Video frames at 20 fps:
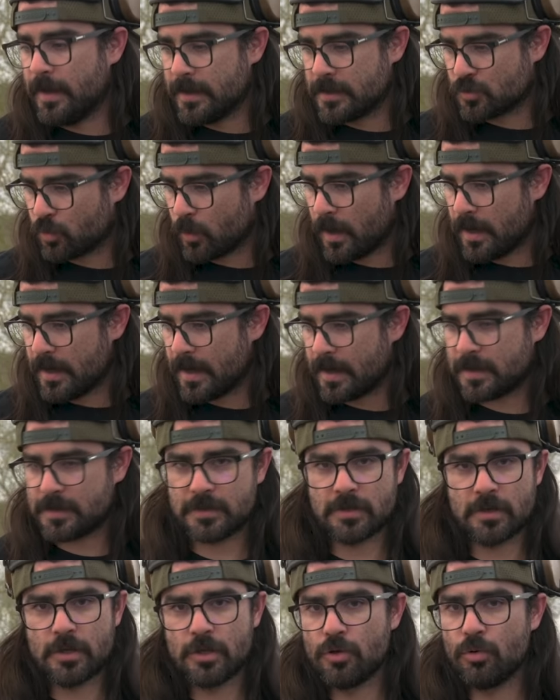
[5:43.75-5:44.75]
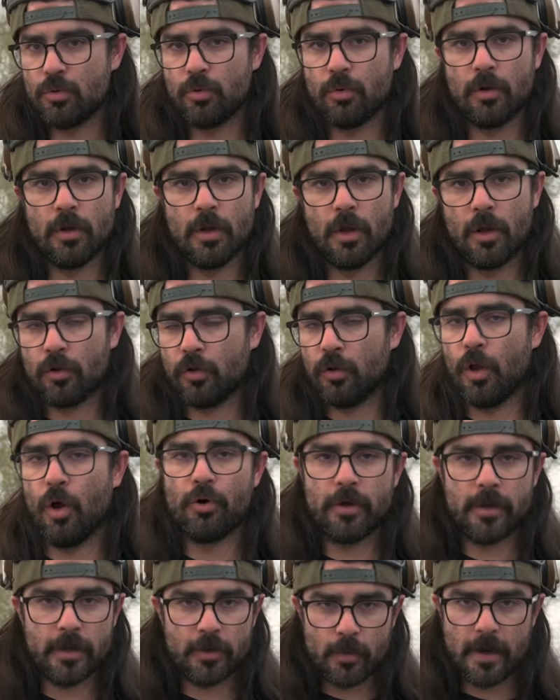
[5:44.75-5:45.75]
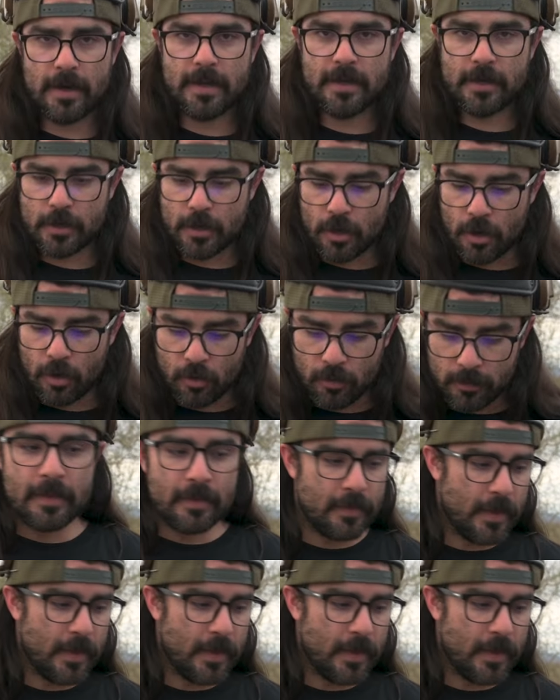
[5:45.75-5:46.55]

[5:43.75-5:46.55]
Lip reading: It's right next to you, loaded, ready to go.